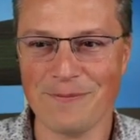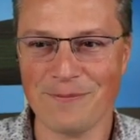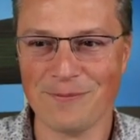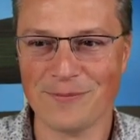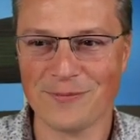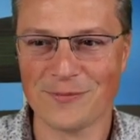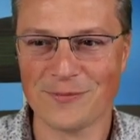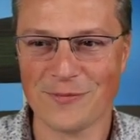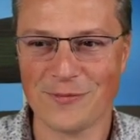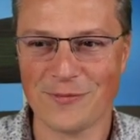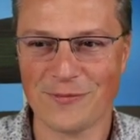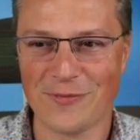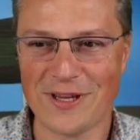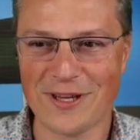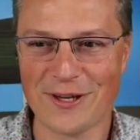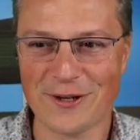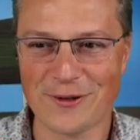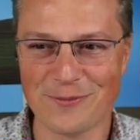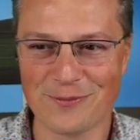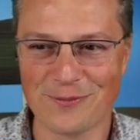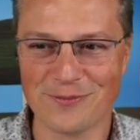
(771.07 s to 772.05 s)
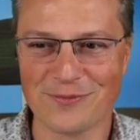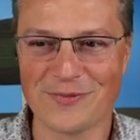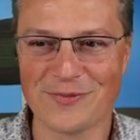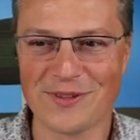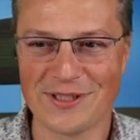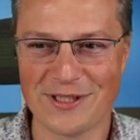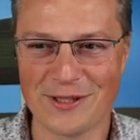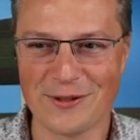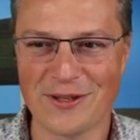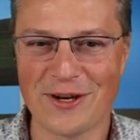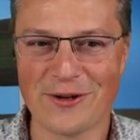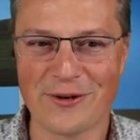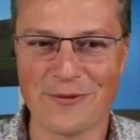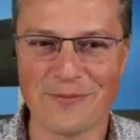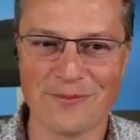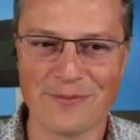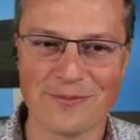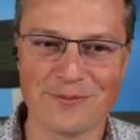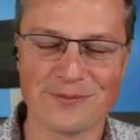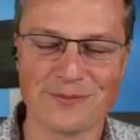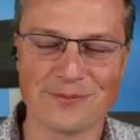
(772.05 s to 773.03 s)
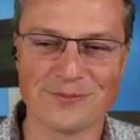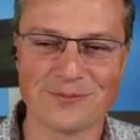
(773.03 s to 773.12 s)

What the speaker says: Yeah, thank you. See you there.